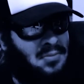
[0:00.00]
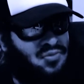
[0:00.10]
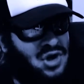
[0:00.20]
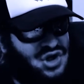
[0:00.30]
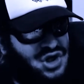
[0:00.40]

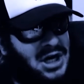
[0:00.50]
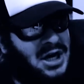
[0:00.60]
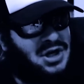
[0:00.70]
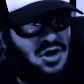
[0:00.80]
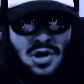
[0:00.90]
Because
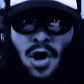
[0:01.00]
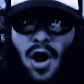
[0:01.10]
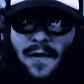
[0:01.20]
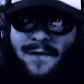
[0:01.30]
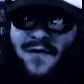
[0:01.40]
teenagers
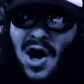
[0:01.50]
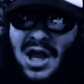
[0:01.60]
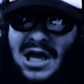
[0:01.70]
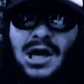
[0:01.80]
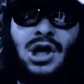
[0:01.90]
are
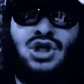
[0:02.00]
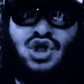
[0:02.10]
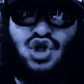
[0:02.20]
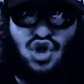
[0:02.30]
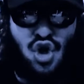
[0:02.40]
fucking
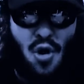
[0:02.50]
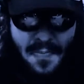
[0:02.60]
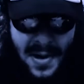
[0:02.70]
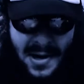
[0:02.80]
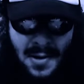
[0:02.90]

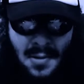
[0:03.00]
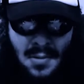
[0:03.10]
stupid.